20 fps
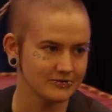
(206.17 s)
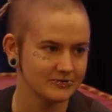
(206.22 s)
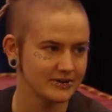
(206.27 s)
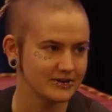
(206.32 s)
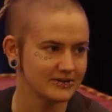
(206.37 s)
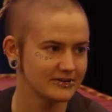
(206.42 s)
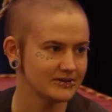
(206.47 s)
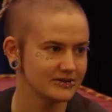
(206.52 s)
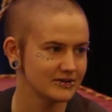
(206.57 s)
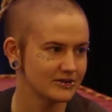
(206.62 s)

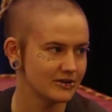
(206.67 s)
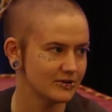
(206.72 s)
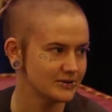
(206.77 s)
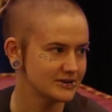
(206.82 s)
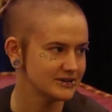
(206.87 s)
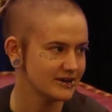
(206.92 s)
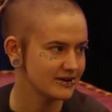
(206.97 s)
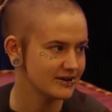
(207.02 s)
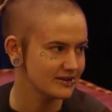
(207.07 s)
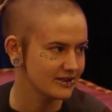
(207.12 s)
and we
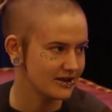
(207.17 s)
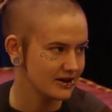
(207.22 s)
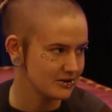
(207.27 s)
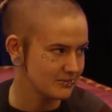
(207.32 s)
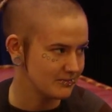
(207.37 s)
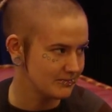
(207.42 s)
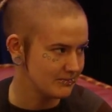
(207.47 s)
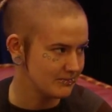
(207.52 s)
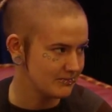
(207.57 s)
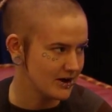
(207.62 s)
talk a lot
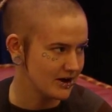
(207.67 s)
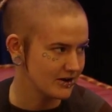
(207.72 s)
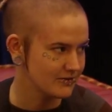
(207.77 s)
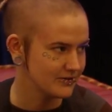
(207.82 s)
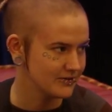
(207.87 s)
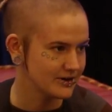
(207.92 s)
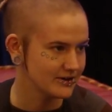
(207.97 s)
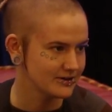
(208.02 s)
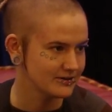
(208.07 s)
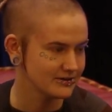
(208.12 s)

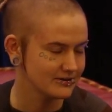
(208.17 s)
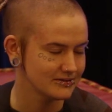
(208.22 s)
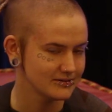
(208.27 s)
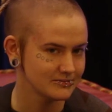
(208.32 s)
about